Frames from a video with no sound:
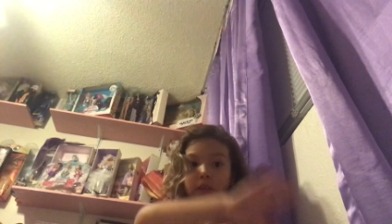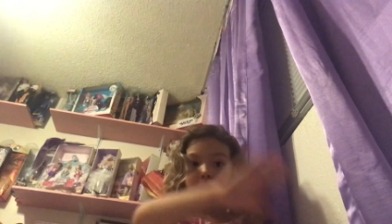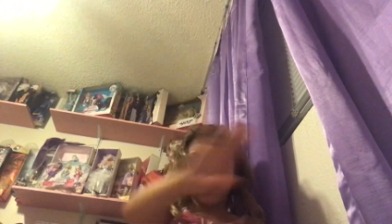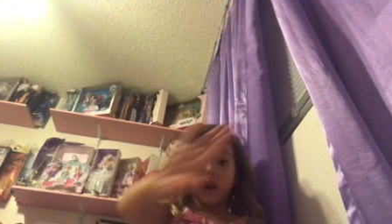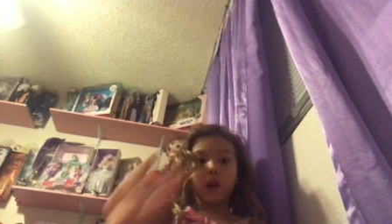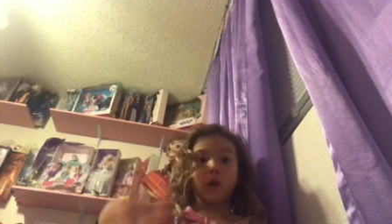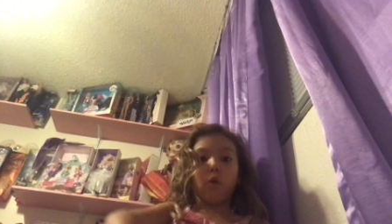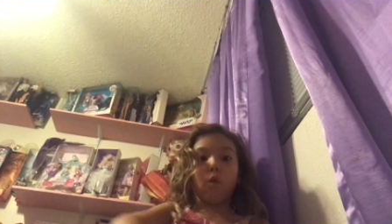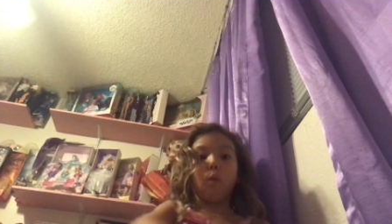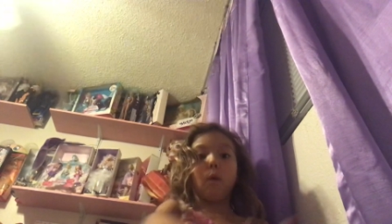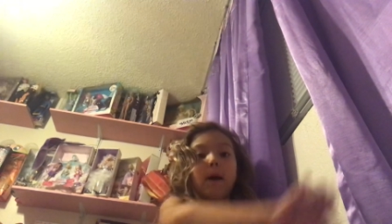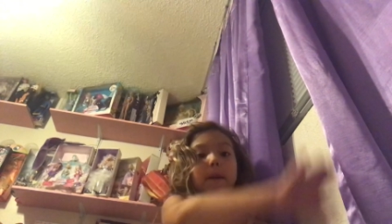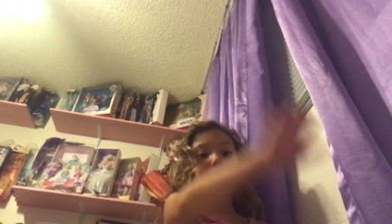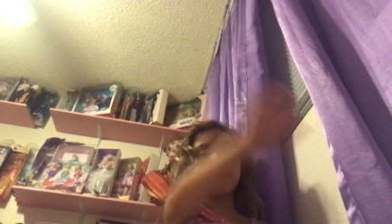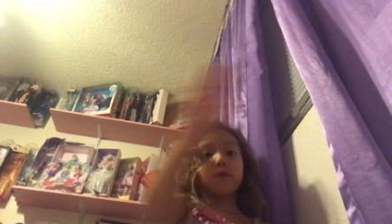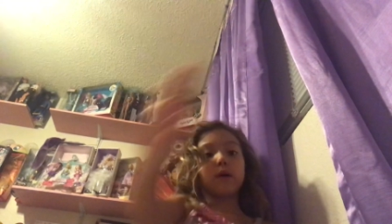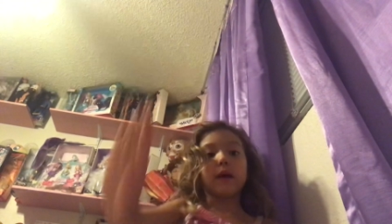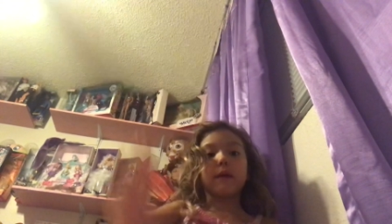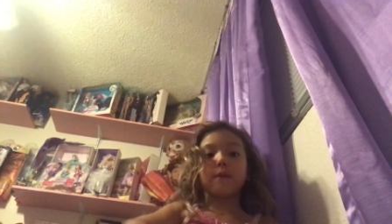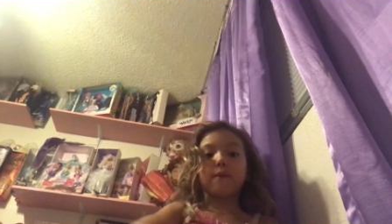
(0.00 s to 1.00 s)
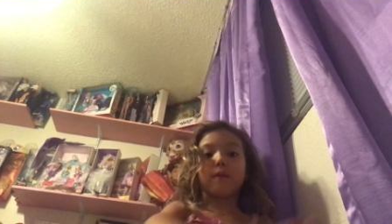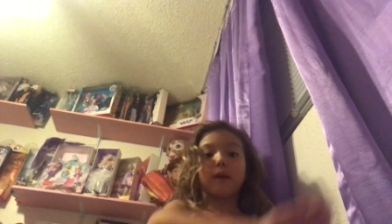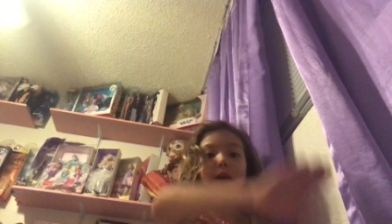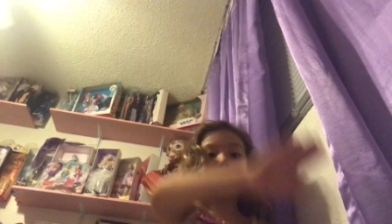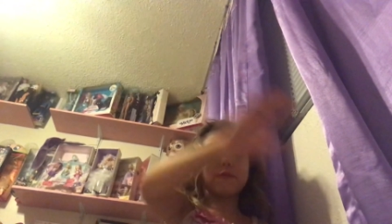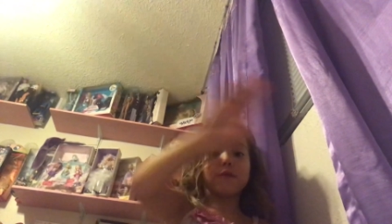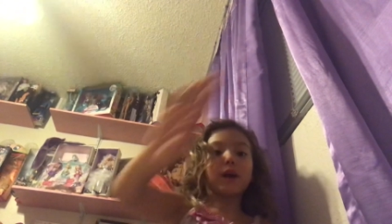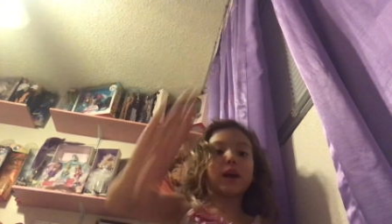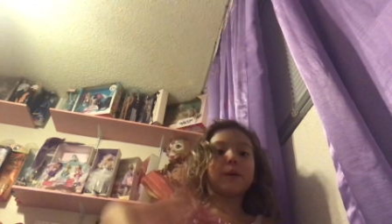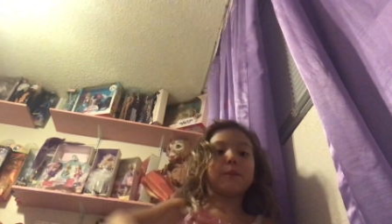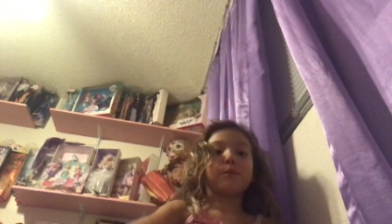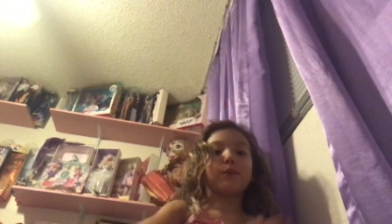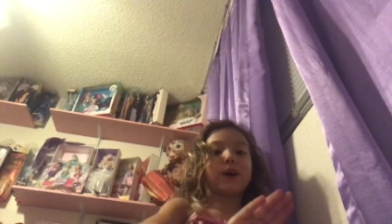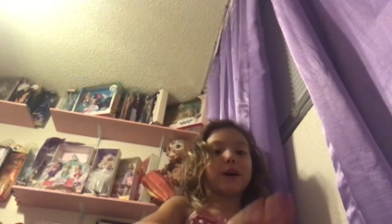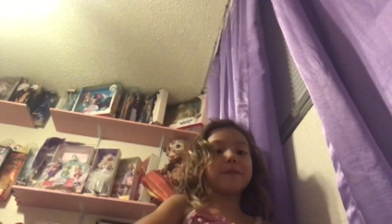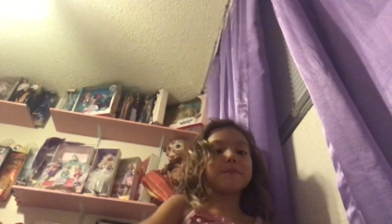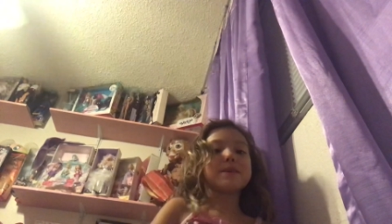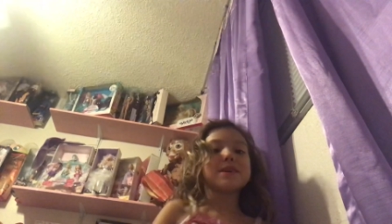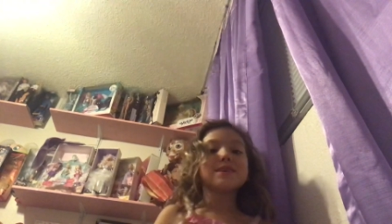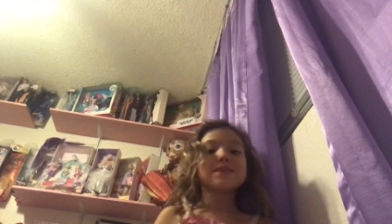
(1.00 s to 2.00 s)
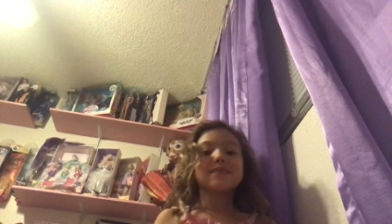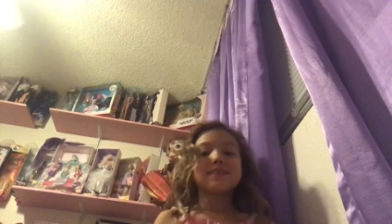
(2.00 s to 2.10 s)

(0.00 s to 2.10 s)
and you wipe, wipe, wipe, wipe, wipe.